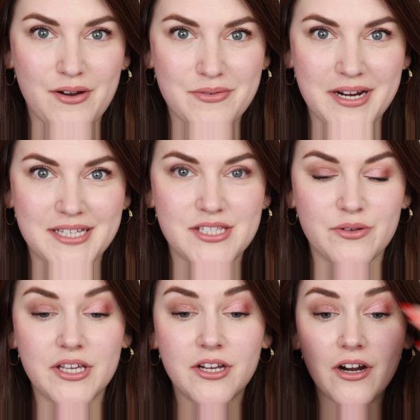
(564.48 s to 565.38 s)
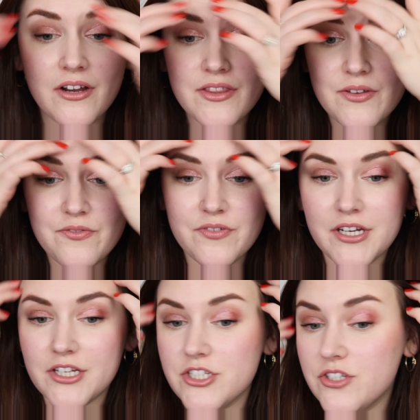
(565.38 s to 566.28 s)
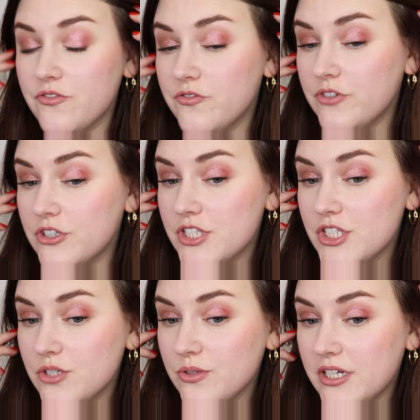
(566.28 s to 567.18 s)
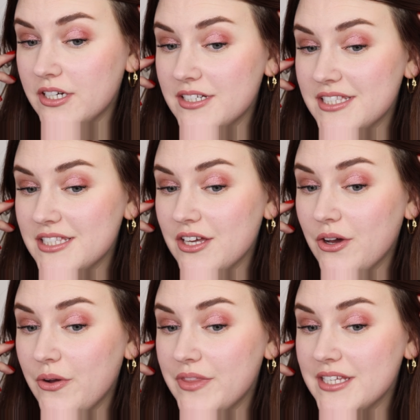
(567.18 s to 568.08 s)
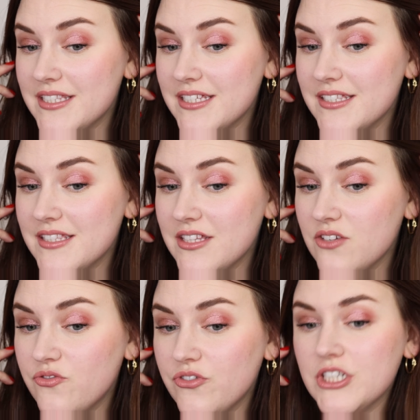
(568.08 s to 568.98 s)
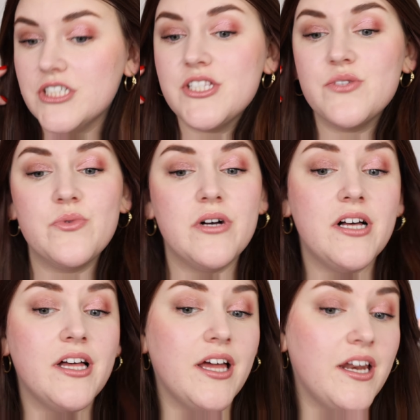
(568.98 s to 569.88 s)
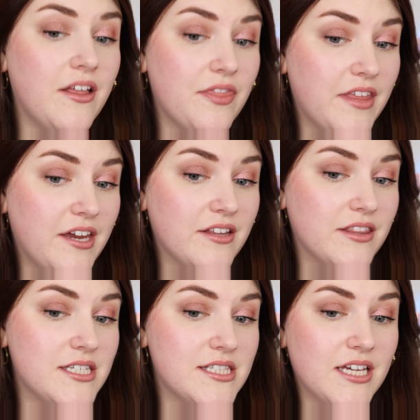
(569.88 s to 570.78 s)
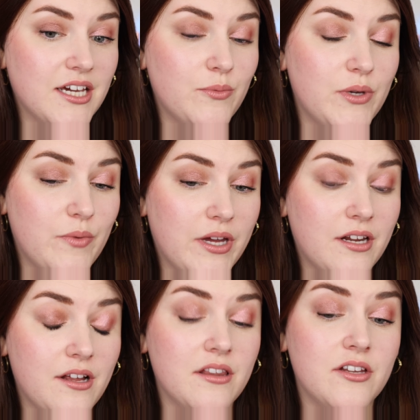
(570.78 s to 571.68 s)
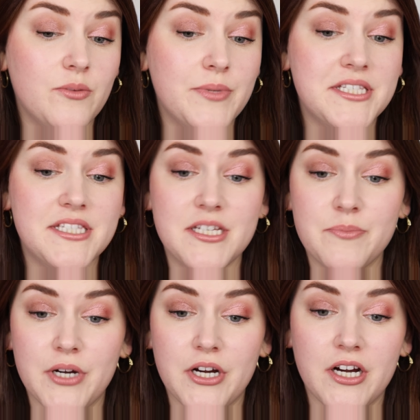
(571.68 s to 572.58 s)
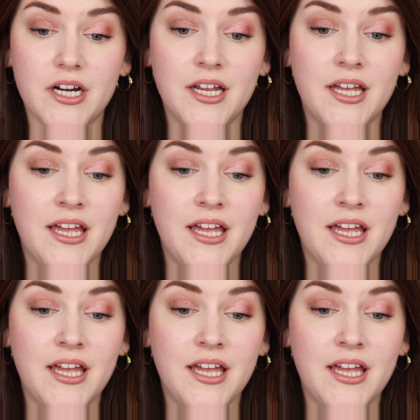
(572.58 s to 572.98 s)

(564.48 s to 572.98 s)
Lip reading: Alright, so here are the finished first 2 looks. So this is the first one, then on this side we went a little bit deeper,